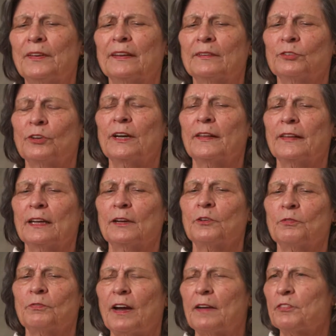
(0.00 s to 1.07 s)
was trying to think, it
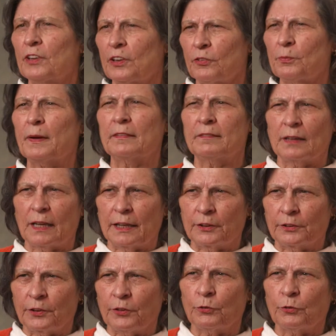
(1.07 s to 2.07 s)
was 5-6 months later